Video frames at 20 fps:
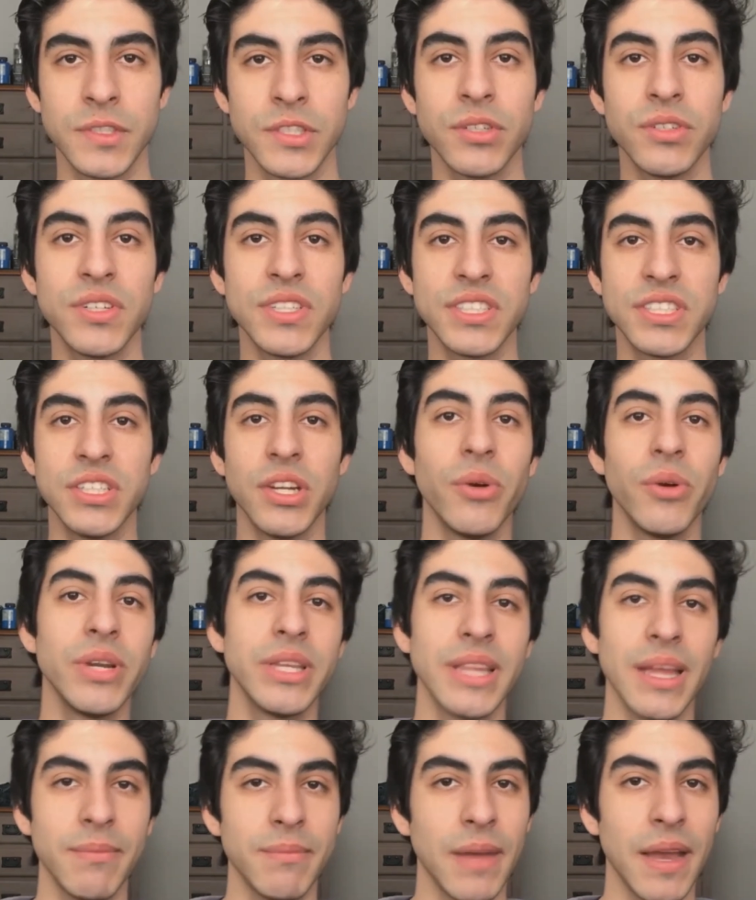So just
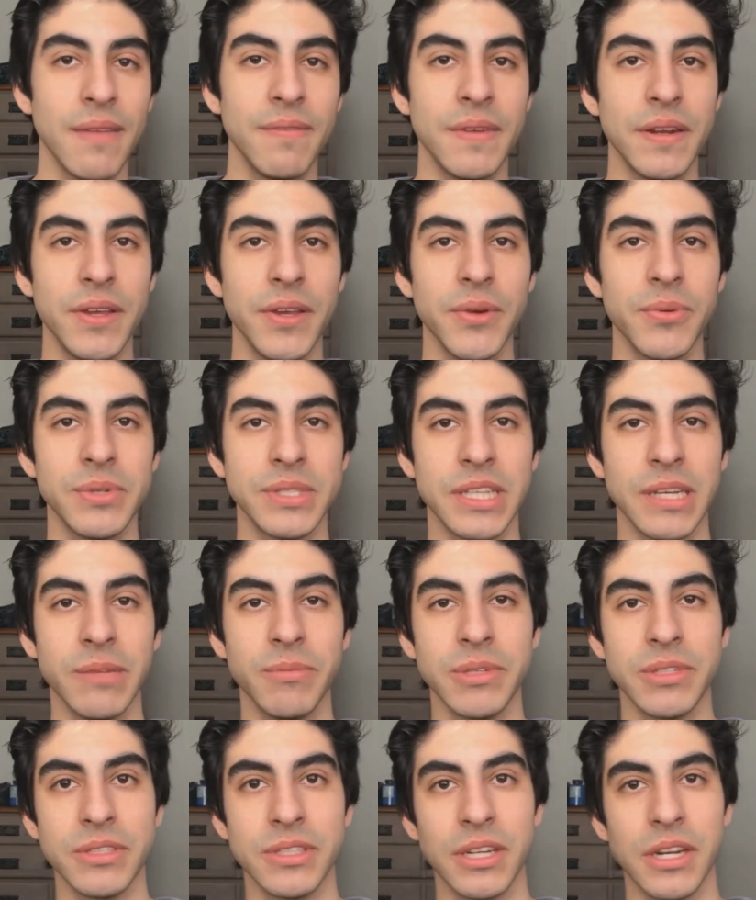knowing that my video was
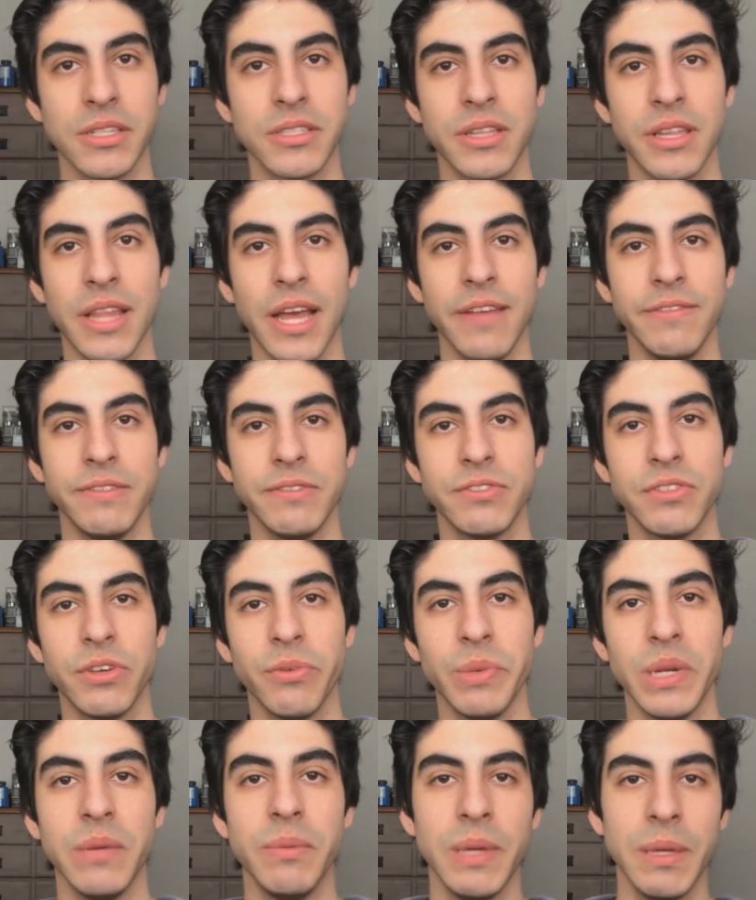able to touch the lives of
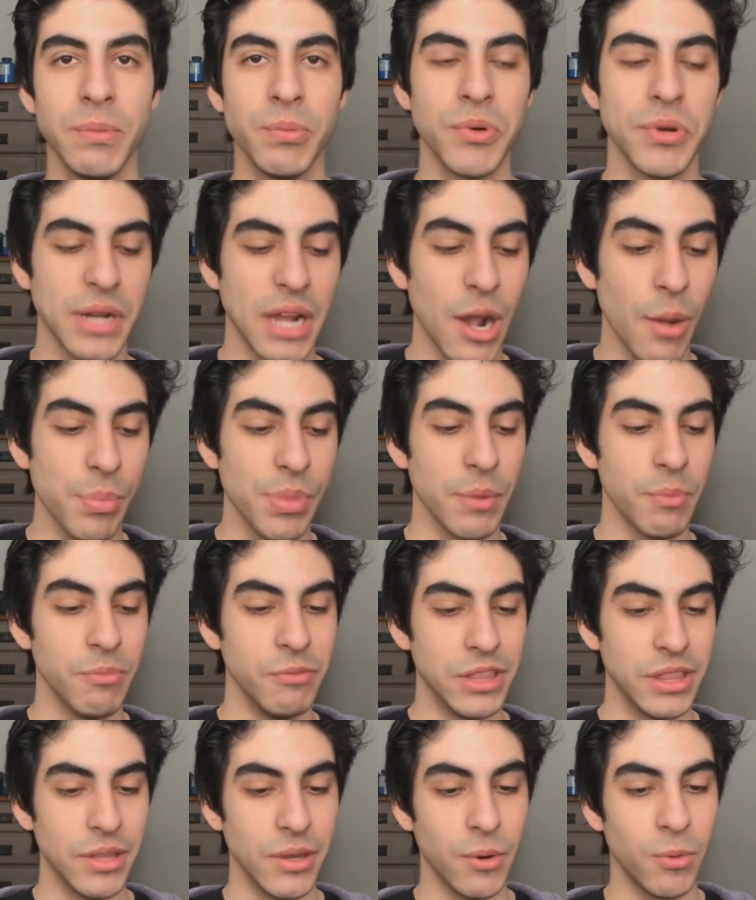so many people and help
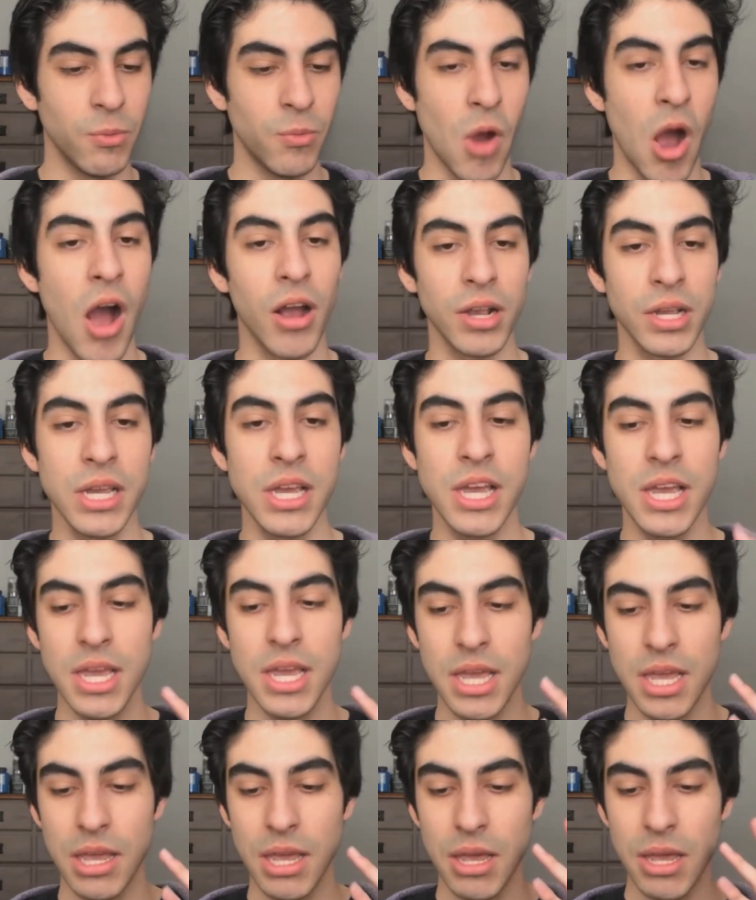them with their walk,
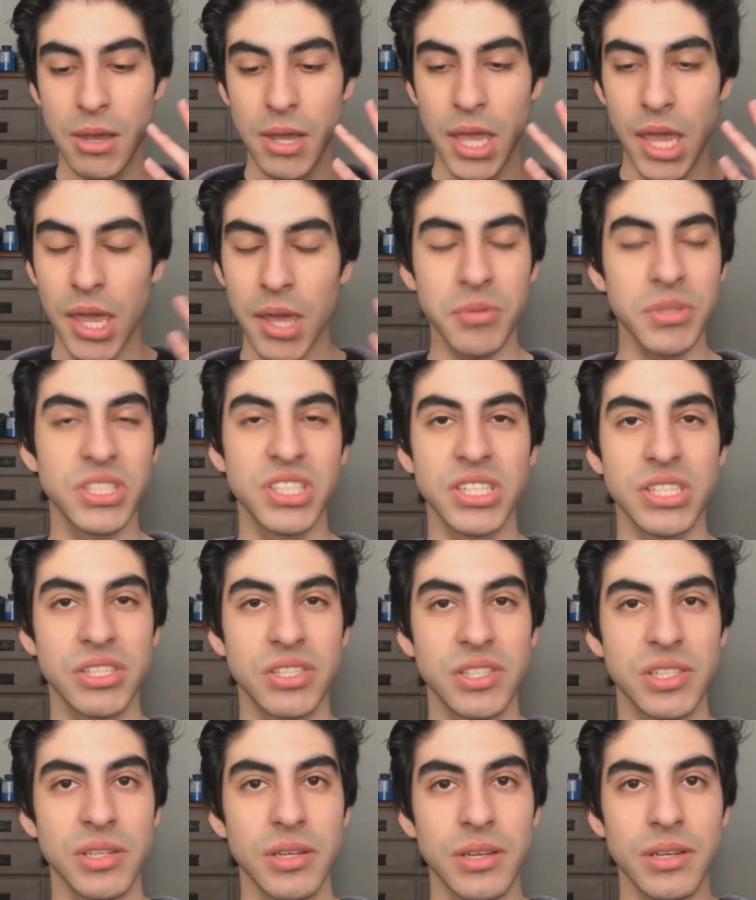it was
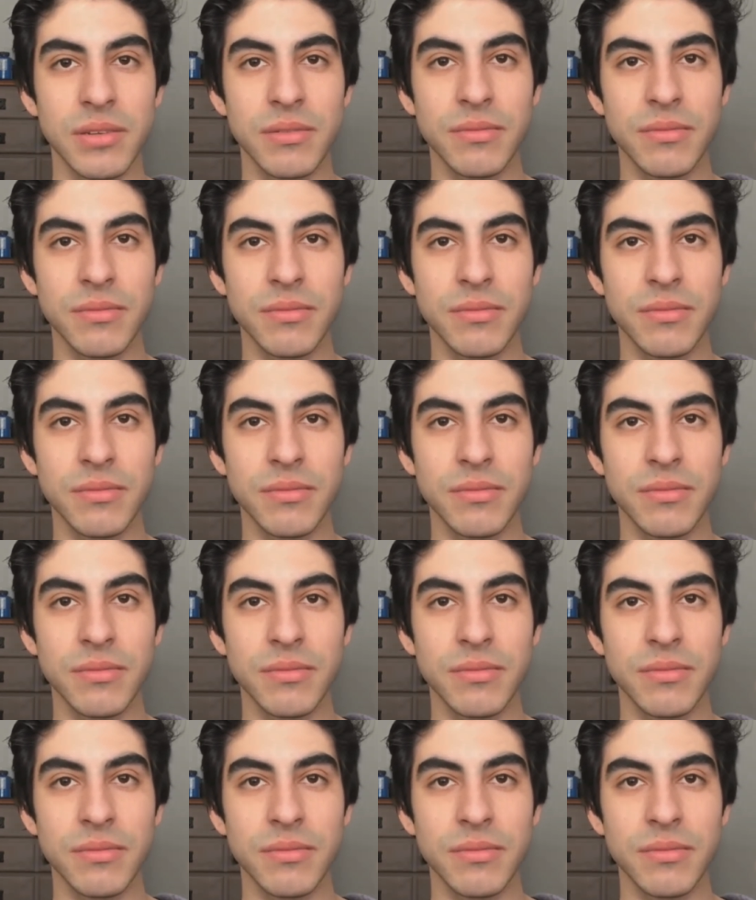just